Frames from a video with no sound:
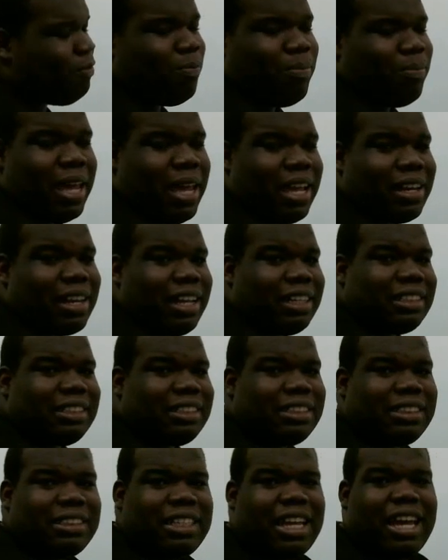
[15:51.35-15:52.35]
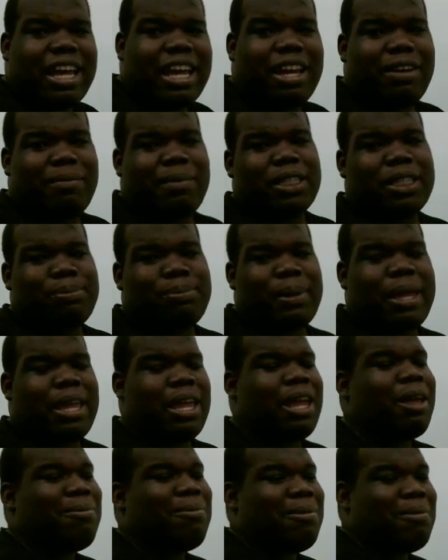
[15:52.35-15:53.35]
methods that must be
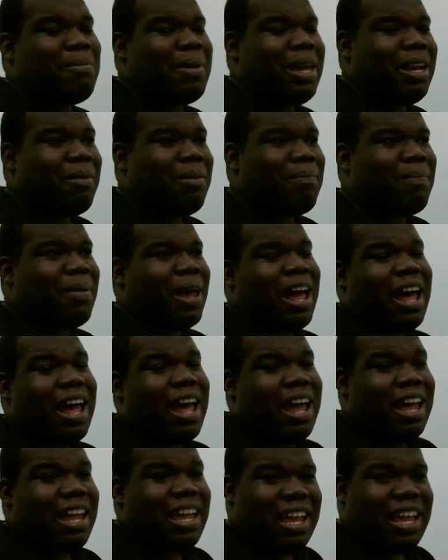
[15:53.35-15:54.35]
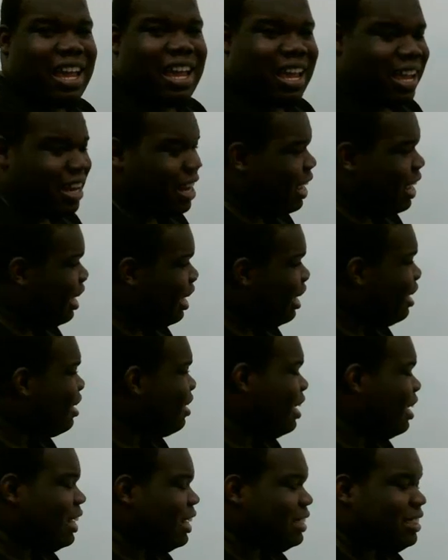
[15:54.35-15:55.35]
implemented by any
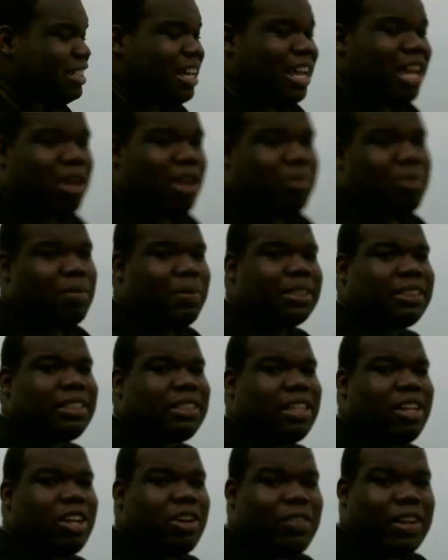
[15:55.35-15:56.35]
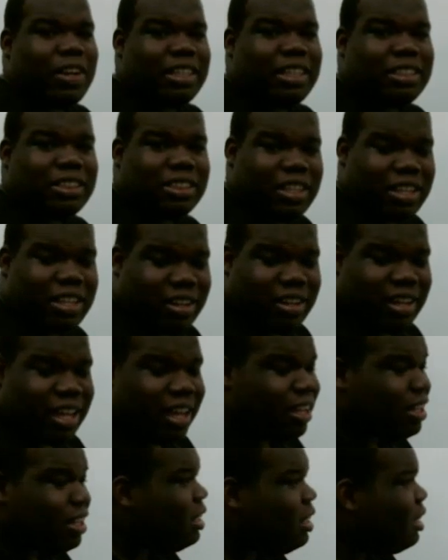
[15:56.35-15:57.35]
class that implements the interface.
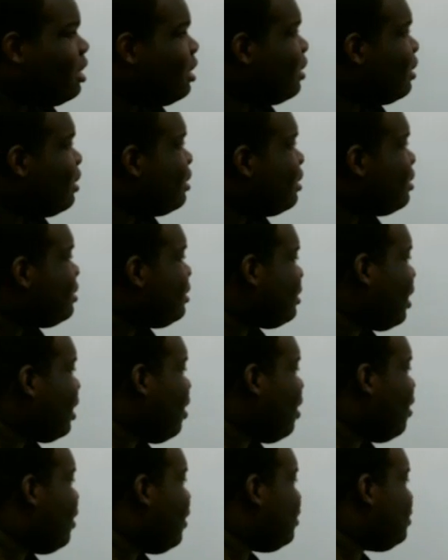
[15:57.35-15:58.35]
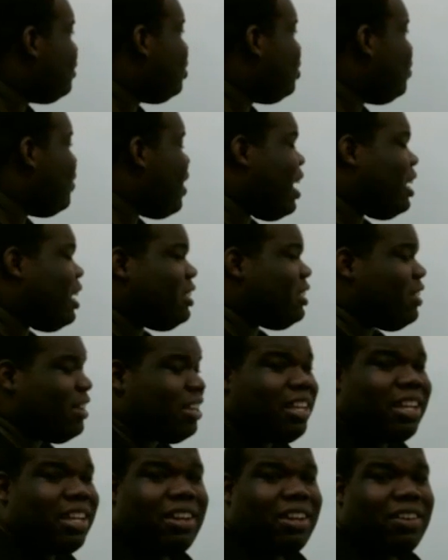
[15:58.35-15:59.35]
Okay, so to add to a
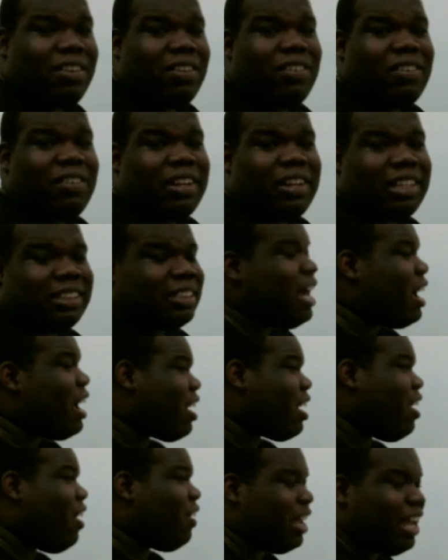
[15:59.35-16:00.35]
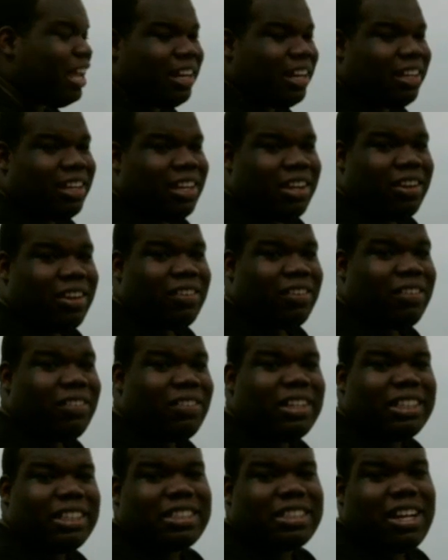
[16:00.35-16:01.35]
queue, it's not called enqueue,
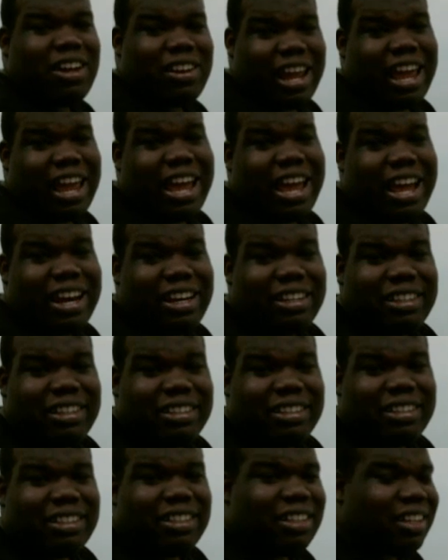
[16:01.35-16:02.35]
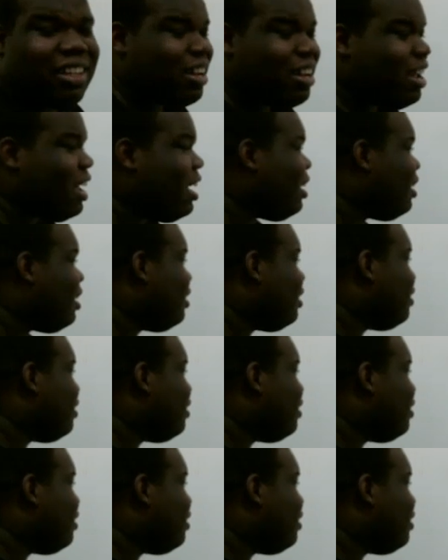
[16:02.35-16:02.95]
it's called add. Okay,